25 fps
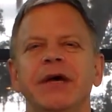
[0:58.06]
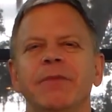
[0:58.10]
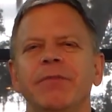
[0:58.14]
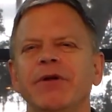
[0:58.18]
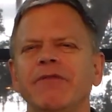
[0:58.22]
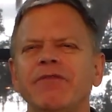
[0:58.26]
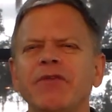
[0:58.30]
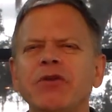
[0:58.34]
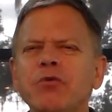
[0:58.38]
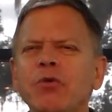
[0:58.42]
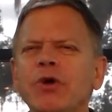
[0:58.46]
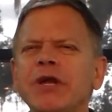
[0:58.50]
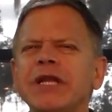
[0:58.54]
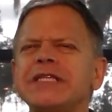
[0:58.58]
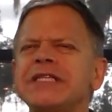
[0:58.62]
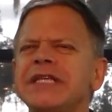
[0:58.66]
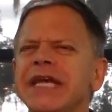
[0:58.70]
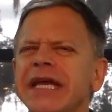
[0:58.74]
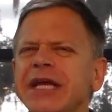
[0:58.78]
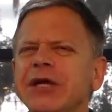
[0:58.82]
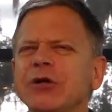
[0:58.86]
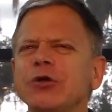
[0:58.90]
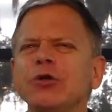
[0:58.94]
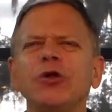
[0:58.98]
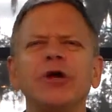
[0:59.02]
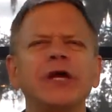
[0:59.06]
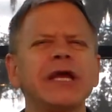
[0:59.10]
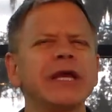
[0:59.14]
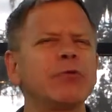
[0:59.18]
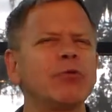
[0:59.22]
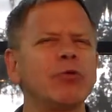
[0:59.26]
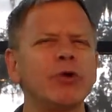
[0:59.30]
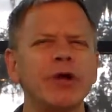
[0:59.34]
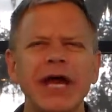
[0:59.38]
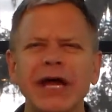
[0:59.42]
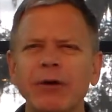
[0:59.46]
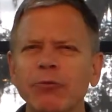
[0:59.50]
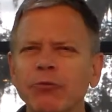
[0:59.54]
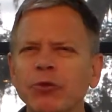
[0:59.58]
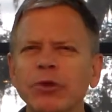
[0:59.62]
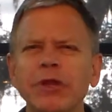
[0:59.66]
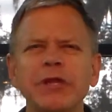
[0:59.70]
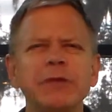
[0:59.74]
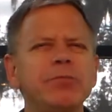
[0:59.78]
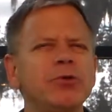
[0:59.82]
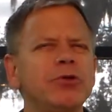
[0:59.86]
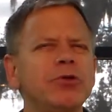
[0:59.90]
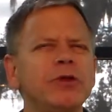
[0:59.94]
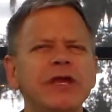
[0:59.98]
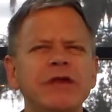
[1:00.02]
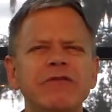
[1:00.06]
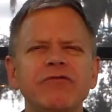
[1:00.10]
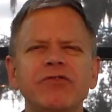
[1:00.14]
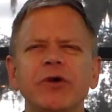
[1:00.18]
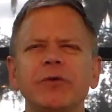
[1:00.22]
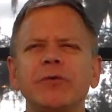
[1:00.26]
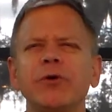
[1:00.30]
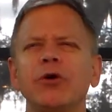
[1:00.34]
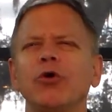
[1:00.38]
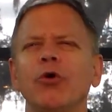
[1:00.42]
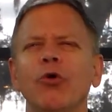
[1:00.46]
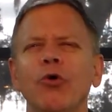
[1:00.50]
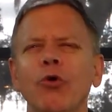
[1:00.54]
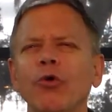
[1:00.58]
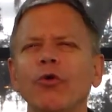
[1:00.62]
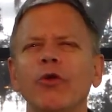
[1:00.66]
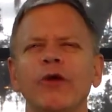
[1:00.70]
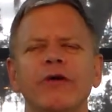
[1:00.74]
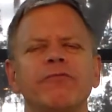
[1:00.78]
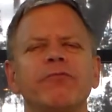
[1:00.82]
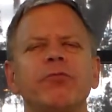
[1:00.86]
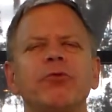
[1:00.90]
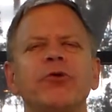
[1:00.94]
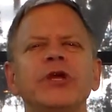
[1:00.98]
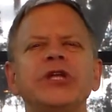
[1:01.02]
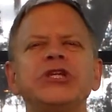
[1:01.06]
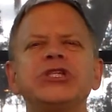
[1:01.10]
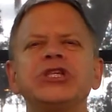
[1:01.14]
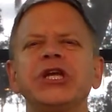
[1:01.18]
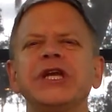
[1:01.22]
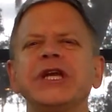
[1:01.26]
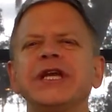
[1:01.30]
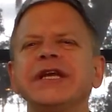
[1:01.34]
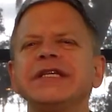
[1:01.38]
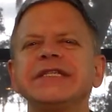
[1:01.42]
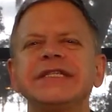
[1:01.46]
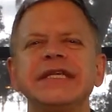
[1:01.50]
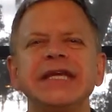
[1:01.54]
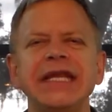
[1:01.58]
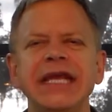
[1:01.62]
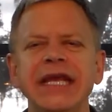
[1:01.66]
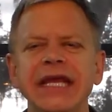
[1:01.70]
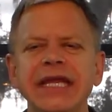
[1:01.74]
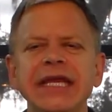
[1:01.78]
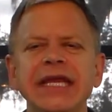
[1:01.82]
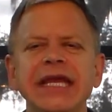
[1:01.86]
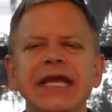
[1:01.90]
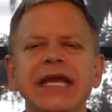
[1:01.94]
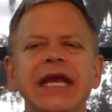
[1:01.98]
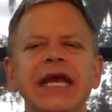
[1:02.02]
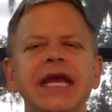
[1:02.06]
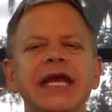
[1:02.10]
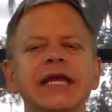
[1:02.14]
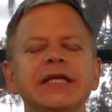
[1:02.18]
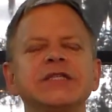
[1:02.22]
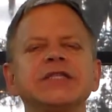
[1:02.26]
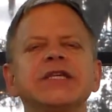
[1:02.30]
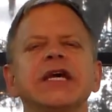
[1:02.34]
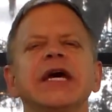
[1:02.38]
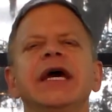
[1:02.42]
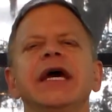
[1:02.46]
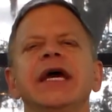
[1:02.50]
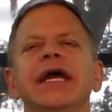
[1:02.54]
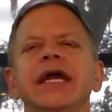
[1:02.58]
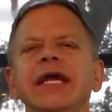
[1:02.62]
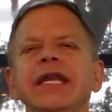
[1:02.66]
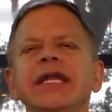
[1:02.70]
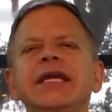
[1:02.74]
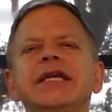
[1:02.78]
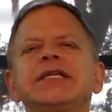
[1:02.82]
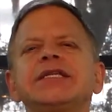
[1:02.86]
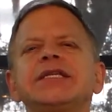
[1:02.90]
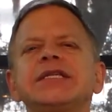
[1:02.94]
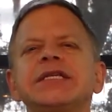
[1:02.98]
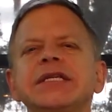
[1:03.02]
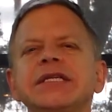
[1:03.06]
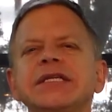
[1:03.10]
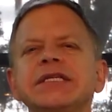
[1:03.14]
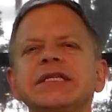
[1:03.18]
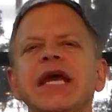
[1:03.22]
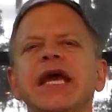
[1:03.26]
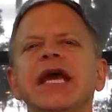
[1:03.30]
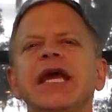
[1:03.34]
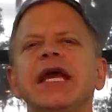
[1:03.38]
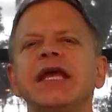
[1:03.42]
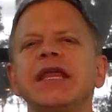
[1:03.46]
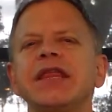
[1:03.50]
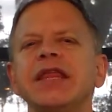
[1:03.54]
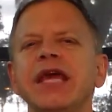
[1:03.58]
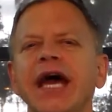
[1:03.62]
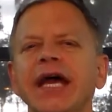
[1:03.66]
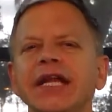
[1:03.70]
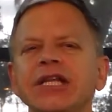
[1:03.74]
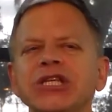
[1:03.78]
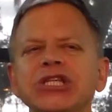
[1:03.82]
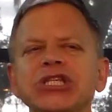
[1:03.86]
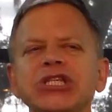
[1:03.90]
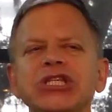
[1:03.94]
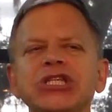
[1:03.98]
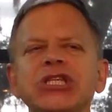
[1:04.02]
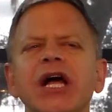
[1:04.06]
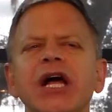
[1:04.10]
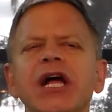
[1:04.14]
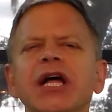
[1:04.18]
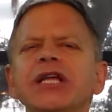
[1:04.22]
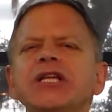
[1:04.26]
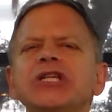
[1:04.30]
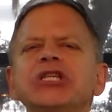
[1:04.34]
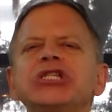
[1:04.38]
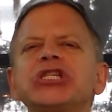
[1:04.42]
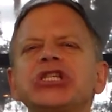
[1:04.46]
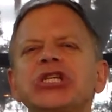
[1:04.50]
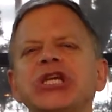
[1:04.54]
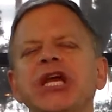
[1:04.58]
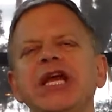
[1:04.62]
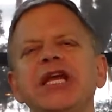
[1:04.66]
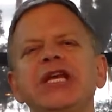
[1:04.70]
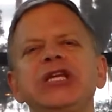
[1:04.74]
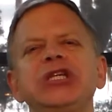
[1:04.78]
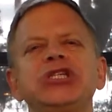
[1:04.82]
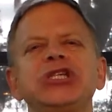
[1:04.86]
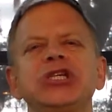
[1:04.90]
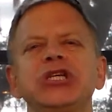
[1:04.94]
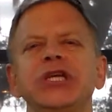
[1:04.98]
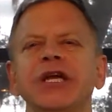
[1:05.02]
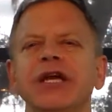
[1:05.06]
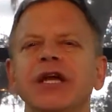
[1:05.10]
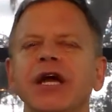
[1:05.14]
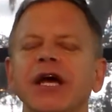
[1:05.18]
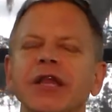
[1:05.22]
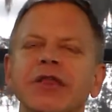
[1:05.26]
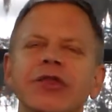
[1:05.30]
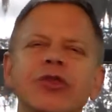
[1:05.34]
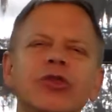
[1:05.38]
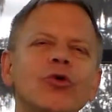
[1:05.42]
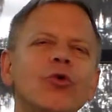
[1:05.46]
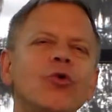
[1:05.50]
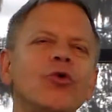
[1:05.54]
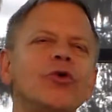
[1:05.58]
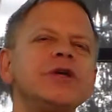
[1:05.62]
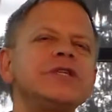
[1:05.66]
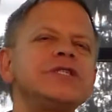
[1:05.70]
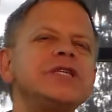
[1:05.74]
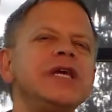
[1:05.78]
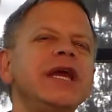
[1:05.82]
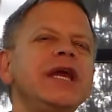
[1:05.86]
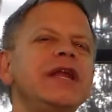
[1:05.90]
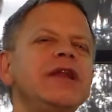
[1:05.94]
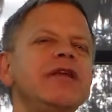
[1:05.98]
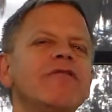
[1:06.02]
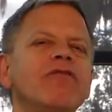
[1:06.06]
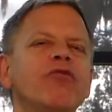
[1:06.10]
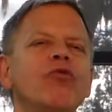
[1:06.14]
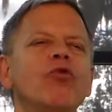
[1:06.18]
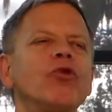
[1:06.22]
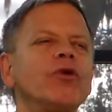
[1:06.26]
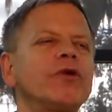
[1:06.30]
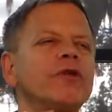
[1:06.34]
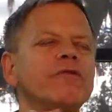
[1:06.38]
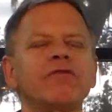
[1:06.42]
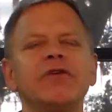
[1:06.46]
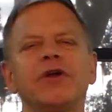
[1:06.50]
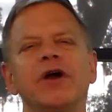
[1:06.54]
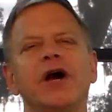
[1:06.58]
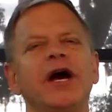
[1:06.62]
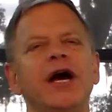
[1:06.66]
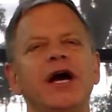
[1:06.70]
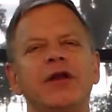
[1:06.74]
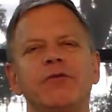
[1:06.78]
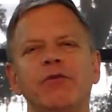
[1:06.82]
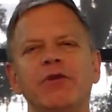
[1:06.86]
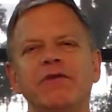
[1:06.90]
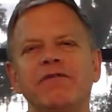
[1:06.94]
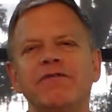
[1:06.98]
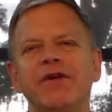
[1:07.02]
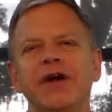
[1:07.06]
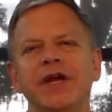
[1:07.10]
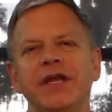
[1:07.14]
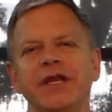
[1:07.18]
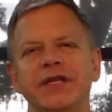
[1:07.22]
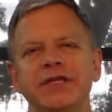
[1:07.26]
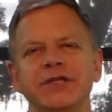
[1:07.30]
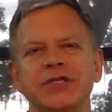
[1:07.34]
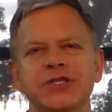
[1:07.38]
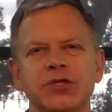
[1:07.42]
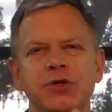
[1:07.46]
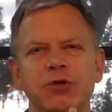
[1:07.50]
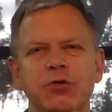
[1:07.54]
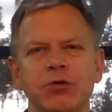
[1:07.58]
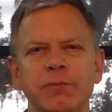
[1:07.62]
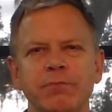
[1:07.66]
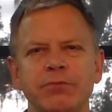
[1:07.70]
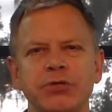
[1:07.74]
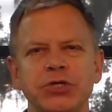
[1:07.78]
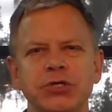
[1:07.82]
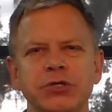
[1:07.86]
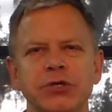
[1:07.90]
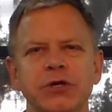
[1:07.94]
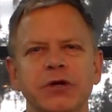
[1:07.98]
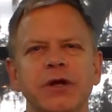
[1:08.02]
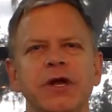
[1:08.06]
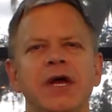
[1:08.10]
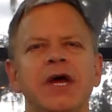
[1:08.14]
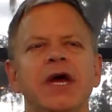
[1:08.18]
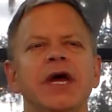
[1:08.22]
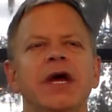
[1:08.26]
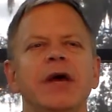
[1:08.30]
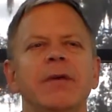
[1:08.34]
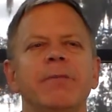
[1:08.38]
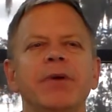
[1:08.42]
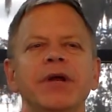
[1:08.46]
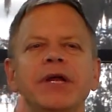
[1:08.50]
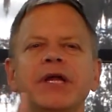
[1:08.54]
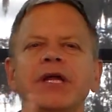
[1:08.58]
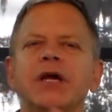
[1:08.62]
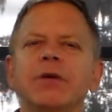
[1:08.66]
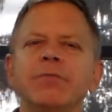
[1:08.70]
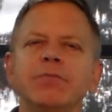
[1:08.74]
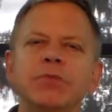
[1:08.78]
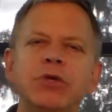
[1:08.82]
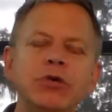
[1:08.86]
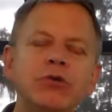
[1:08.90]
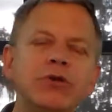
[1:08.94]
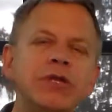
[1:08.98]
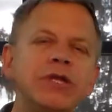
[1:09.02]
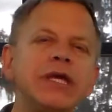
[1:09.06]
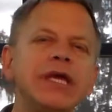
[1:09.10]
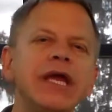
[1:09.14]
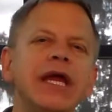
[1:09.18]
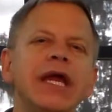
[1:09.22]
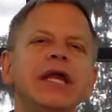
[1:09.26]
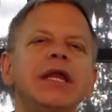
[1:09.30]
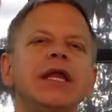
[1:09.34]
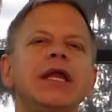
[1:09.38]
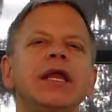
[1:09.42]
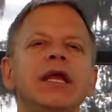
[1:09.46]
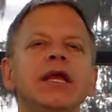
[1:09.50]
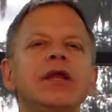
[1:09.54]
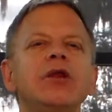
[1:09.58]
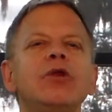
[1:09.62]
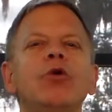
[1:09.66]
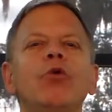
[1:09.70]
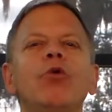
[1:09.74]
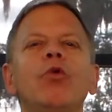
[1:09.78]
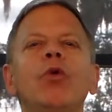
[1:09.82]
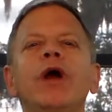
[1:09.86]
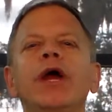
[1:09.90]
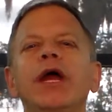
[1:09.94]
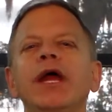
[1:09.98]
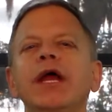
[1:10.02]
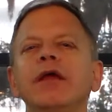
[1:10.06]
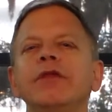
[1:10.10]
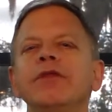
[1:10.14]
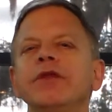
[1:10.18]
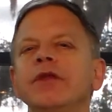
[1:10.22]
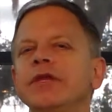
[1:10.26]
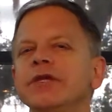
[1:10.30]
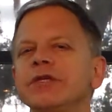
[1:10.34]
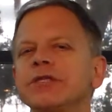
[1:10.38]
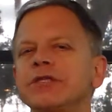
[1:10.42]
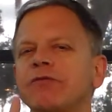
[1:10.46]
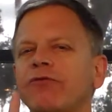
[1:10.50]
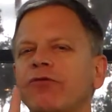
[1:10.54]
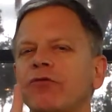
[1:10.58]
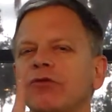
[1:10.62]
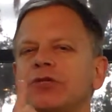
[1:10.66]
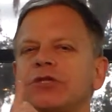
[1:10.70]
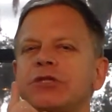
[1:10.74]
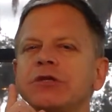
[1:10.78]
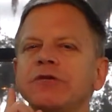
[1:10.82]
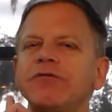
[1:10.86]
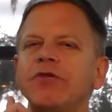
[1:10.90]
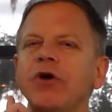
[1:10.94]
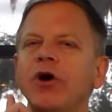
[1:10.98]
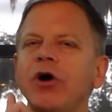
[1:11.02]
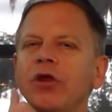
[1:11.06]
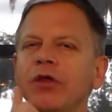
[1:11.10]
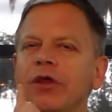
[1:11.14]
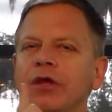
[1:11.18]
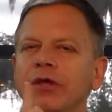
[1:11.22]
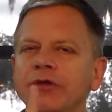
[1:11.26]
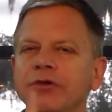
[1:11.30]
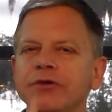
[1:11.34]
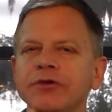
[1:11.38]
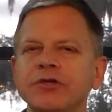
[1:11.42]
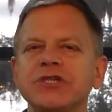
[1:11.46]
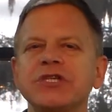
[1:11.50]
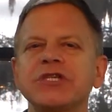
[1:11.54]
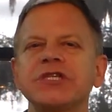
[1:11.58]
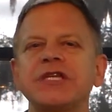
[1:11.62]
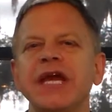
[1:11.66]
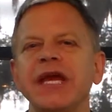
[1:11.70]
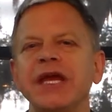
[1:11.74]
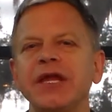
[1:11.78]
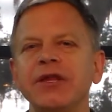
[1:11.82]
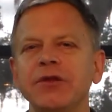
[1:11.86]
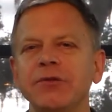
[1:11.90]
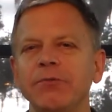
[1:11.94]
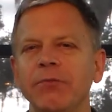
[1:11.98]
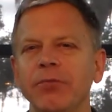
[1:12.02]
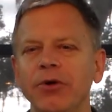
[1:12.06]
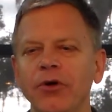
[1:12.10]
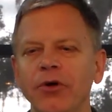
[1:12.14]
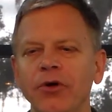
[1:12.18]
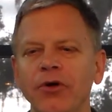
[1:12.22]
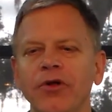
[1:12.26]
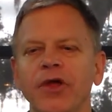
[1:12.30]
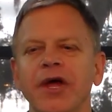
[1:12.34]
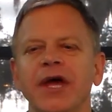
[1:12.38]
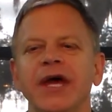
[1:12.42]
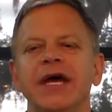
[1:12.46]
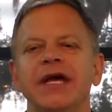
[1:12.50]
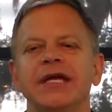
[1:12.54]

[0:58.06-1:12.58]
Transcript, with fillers: But if you want to take a look at what I really believe the goal of preaching, preaching is in any case. It is to take that unchanging, authoritative Word of God we find in Scripture, but communicate it in a way that is, first of all, understandable,